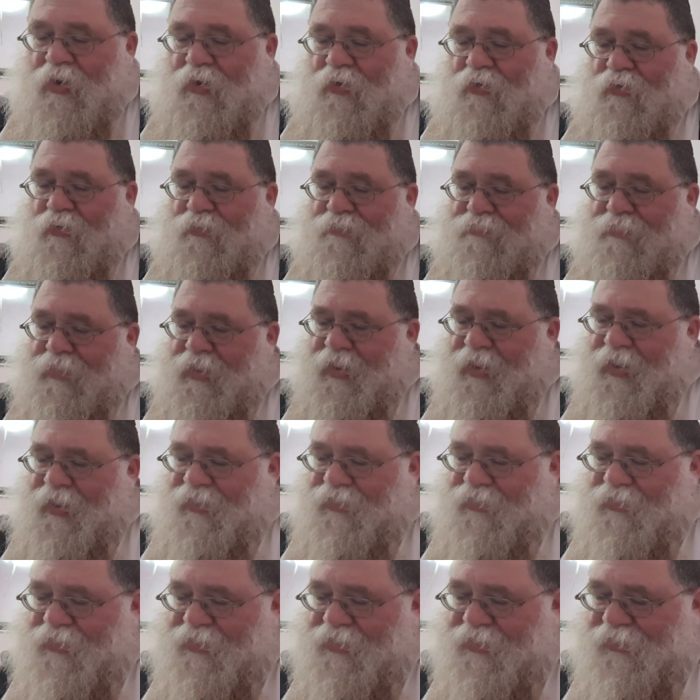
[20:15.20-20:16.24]
or
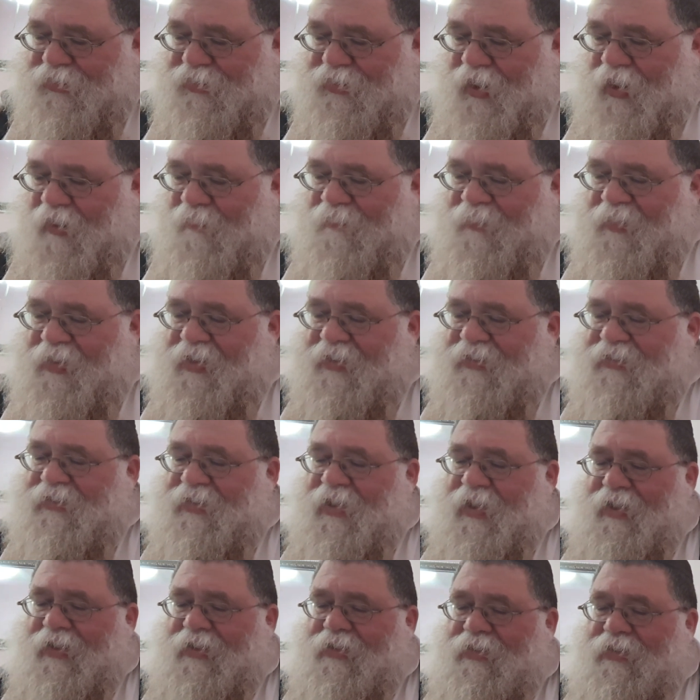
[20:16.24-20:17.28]
midos shall be
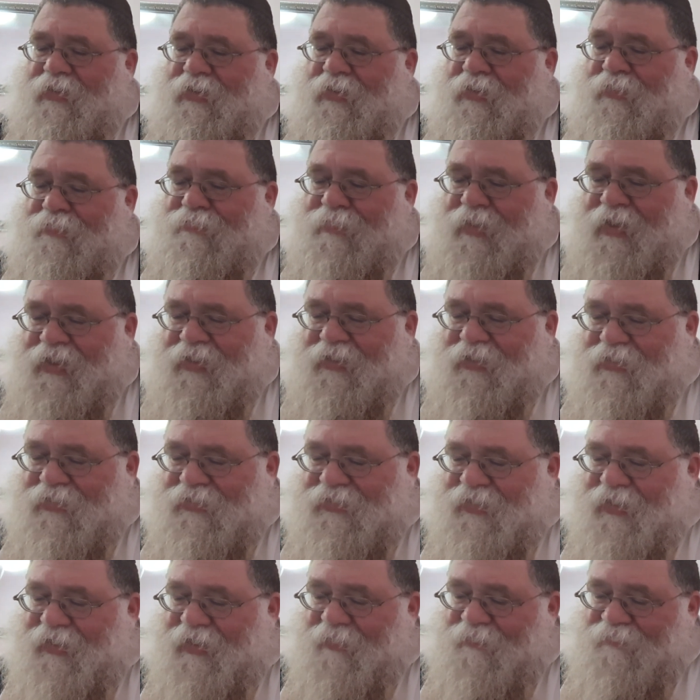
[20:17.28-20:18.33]
asecho,
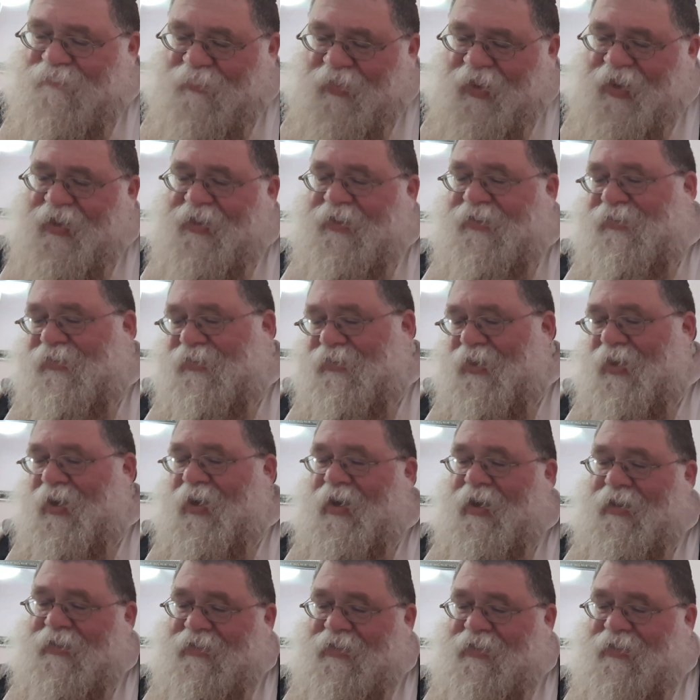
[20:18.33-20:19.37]
midos that are based
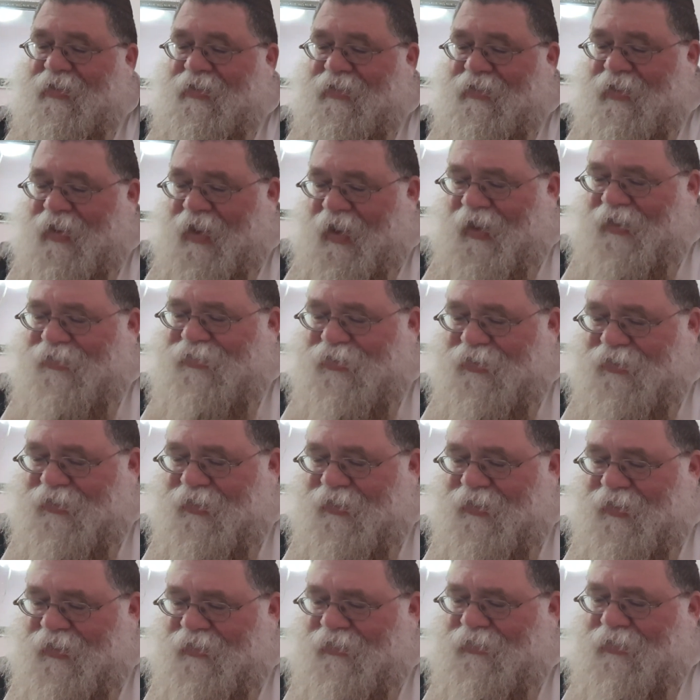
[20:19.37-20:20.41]
on logic
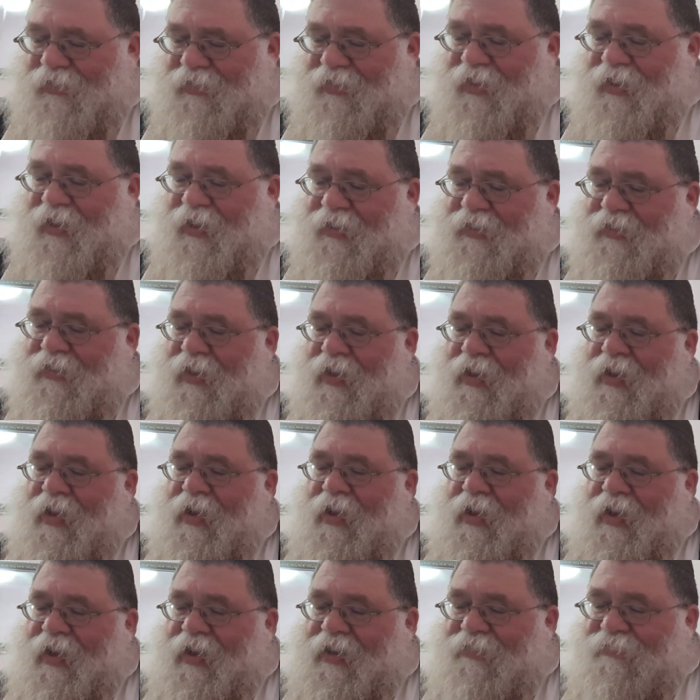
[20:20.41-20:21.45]
and intellect,
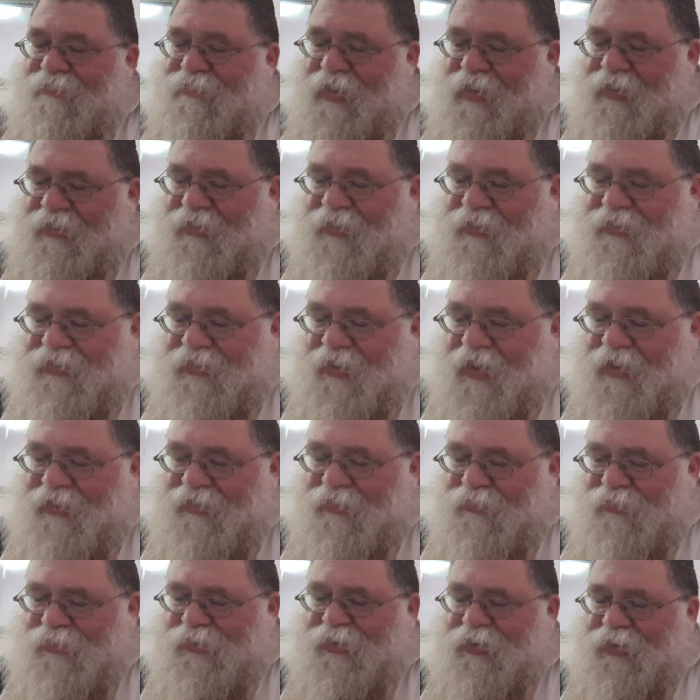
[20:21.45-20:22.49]
hein midos
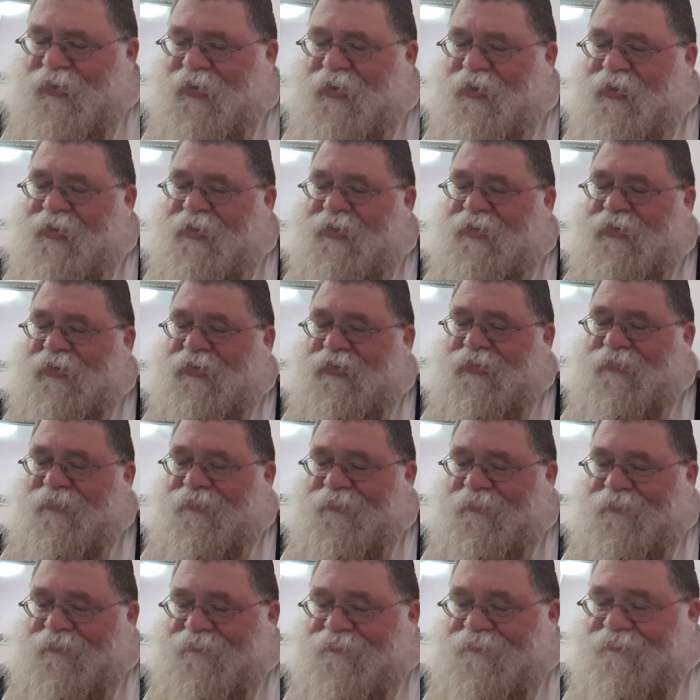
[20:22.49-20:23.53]
enushiyos,
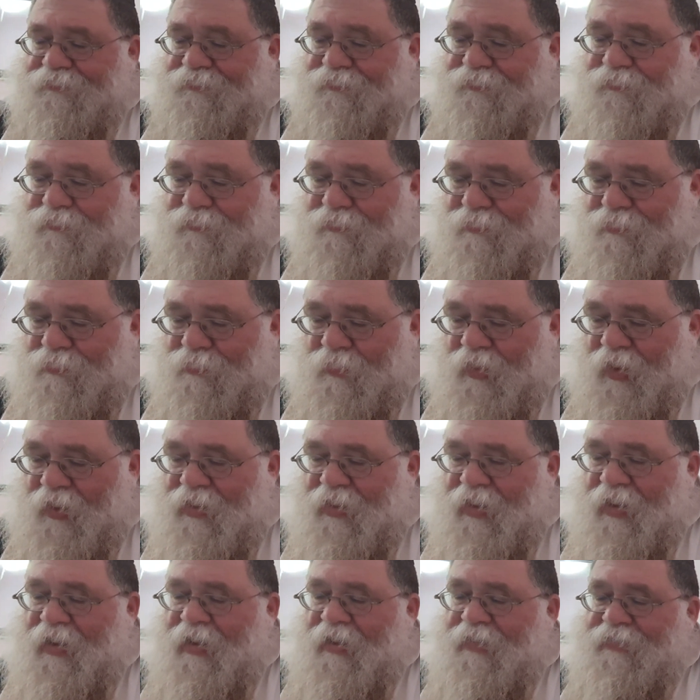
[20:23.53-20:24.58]

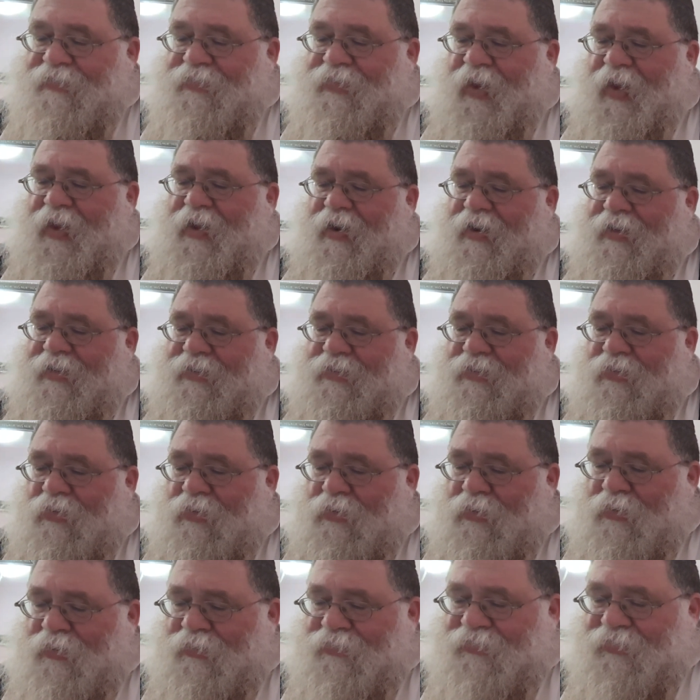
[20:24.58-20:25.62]
they are
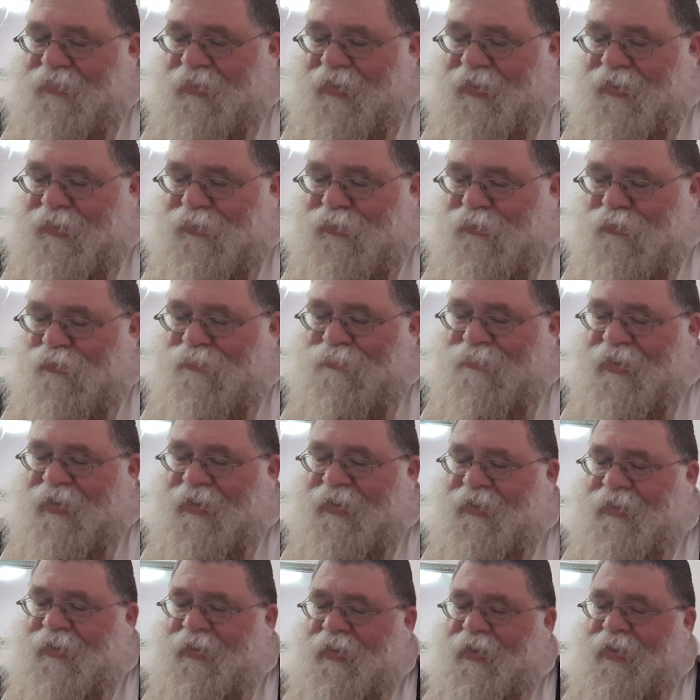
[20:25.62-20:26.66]
called
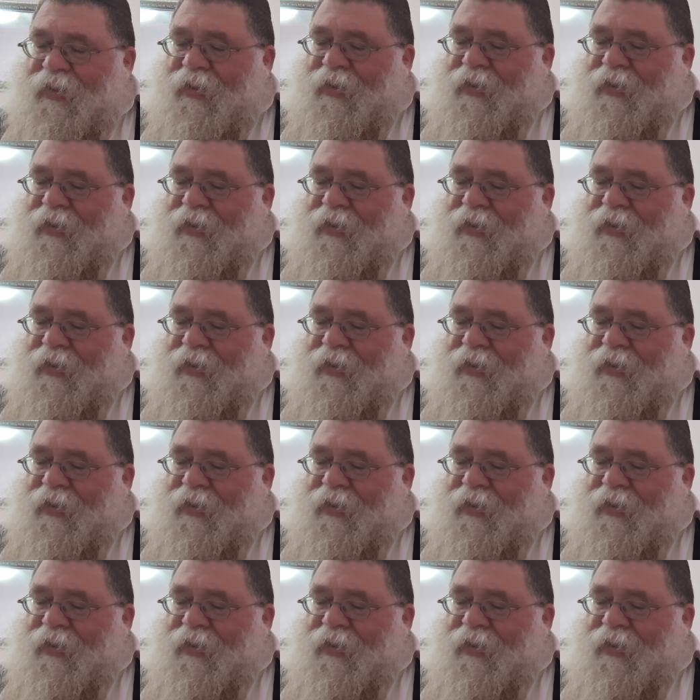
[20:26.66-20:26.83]
human